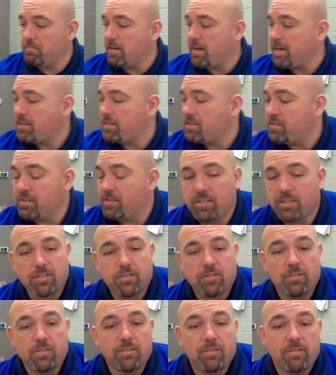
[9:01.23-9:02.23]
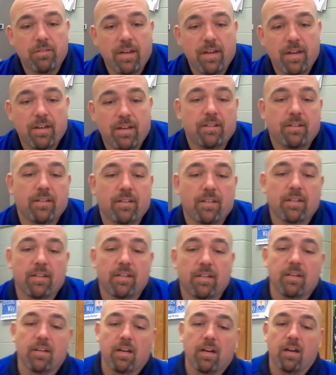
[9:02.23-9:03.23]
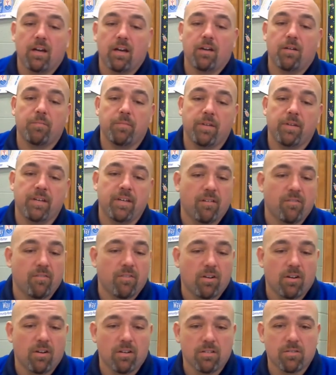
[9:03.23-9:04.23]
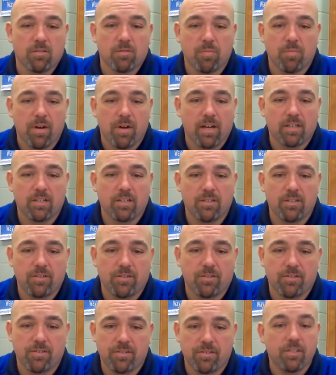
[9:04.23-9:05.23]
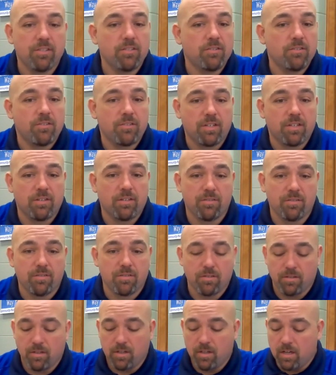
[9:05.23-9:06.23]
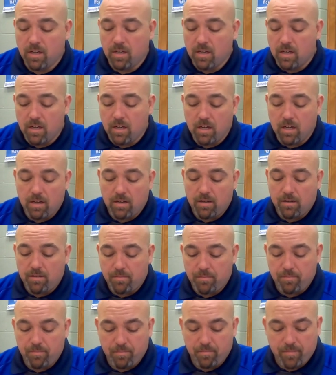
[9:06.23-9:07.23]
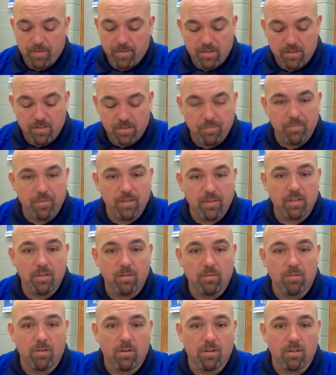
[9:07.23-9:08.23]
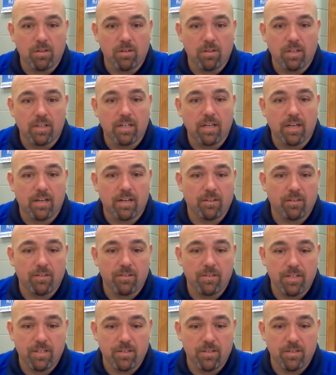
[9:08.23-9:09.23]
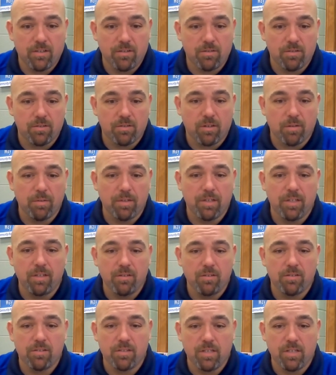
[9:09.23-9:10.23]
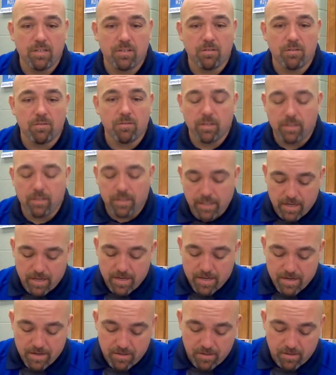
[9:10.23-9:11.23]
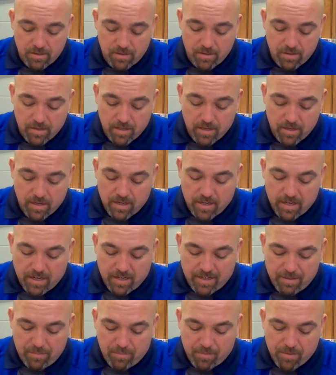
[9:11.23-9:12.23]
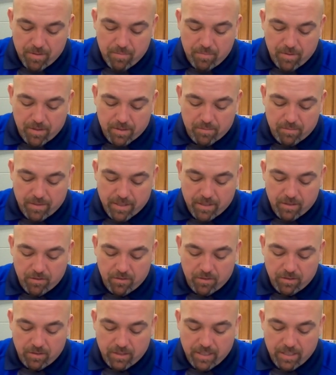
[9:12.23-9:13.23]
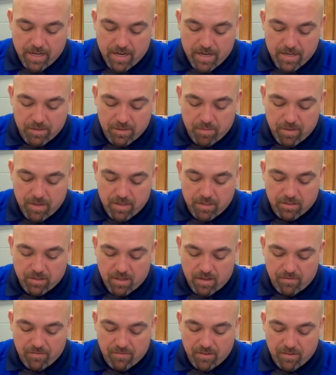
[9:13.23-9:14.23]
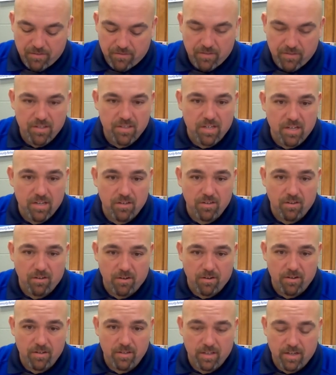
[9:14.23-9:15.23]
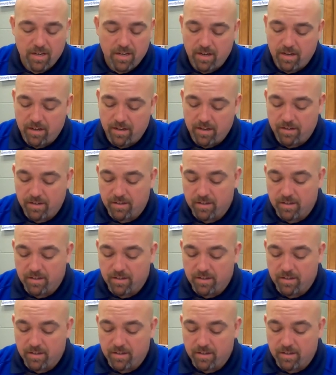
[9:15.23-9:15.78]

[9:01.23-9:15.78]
I suggest you do that. It never hurts to practice your scissor skills. That's something that we're all kind of learning too. So I'm going to use these googly eyes. And I pre-picked my googly eyes based off of the size of the heart that I had.